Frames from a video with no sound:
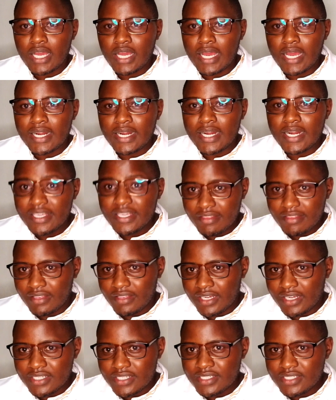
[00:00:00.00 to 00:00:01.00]
Unlike
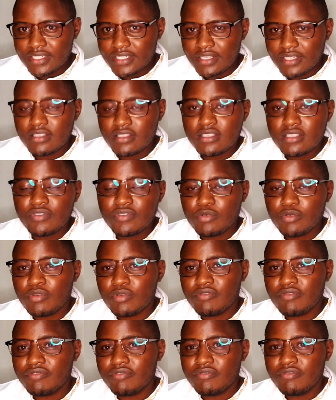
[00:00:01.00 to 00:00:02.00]
that, this form
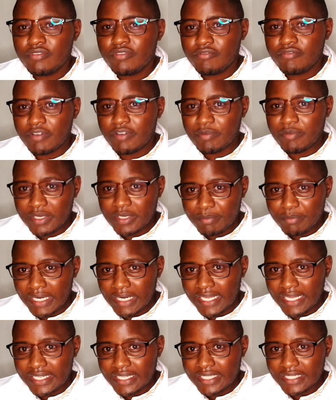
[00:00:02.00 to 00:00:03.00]
of family
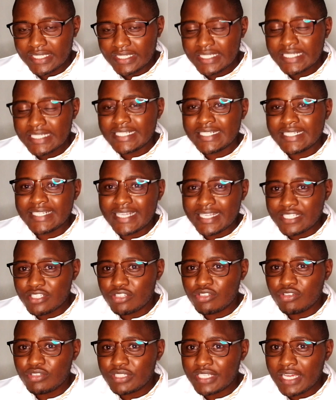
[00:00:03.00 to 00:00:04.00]
planning does
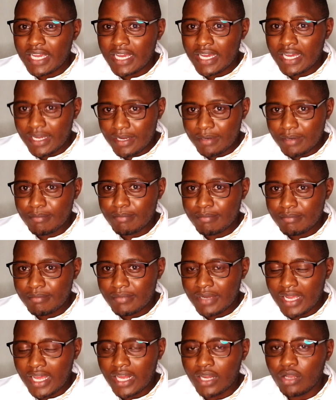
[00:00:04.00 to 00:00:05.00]
not come
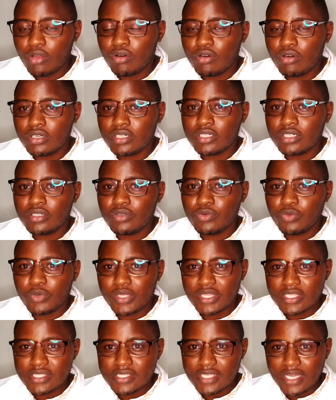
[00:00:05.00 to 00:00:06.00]
along
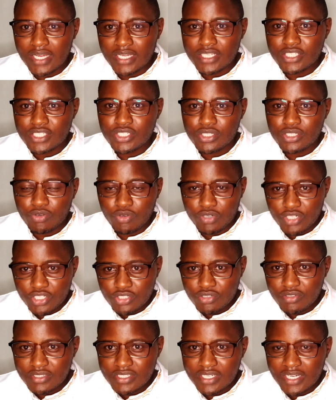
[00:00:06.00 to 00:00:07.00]
with such
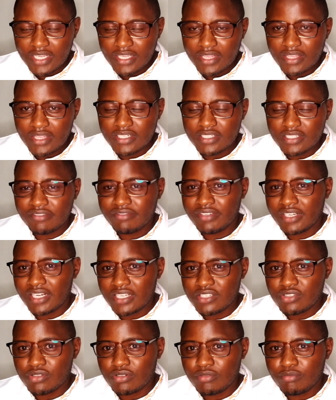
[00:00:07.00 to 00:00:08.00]
conditions like the deep
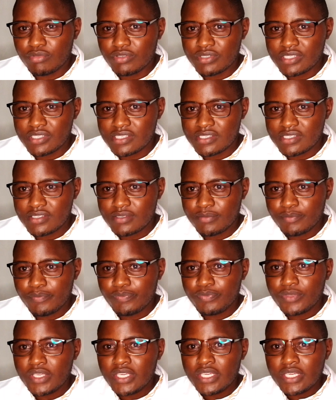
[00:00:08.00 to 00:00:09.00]
venous thrombosis.
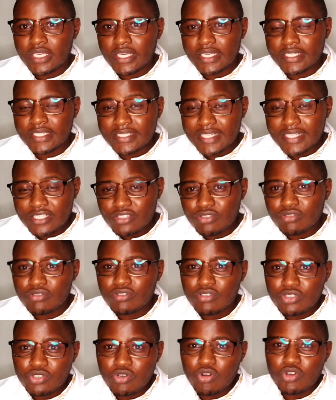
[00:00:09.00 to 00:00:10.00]
It does
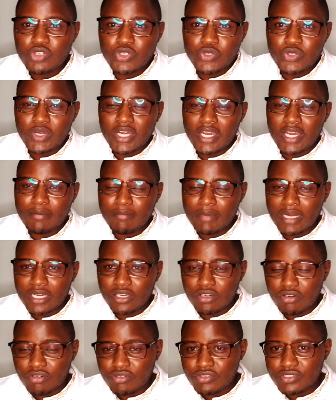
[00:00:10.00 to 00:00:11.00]
not also come
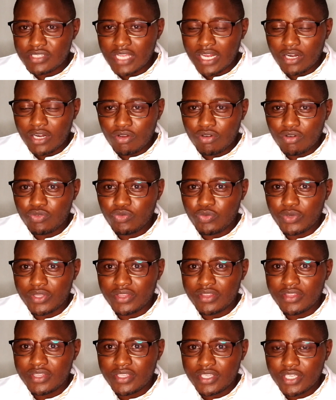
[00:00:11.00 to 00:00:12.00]
across along with
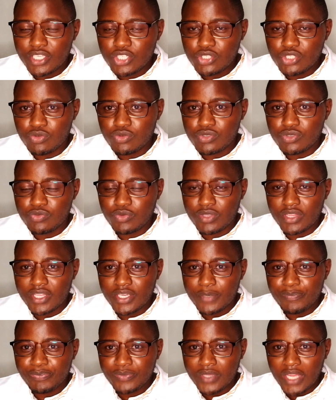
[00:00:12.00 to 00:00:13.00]
issues with
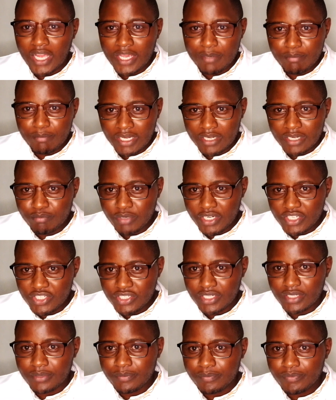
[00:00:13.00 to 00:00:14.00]
the high blood
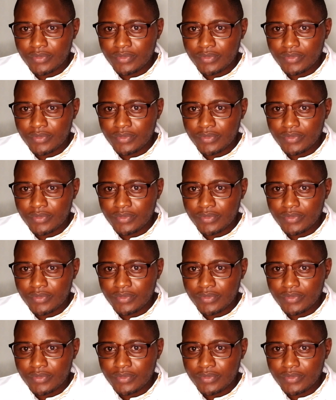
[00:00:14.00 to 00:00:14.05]
pressure,